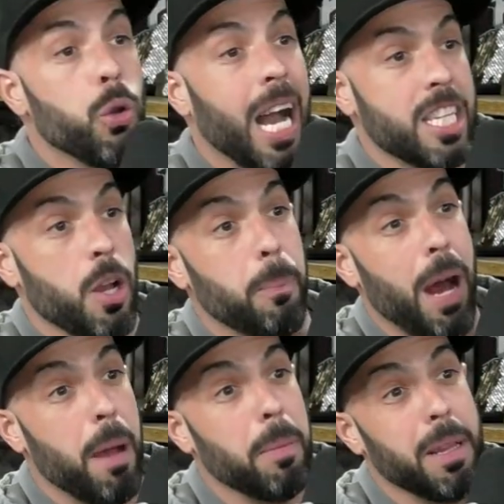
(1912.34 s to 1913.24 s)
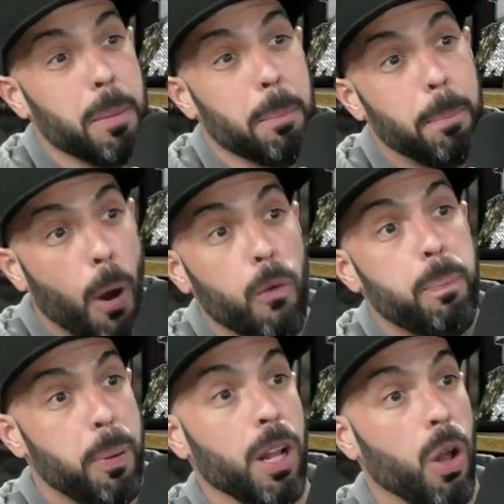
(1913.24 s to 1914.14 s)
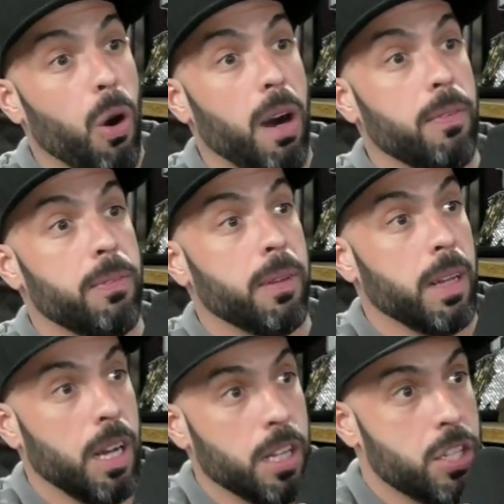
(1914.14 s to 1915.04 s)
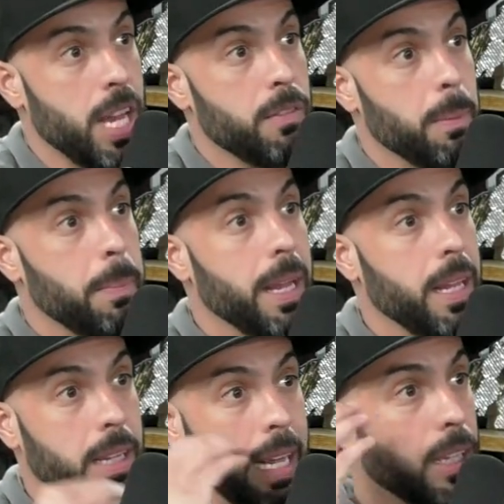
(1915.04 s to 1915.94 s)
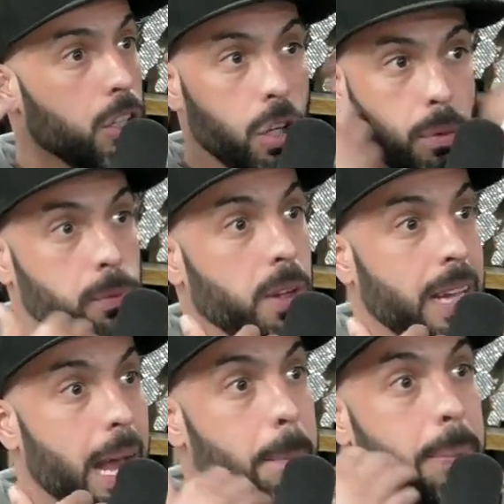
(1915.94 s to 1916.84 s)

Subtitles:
guys could probably both pull off a shaving beard, like, you know, fully and be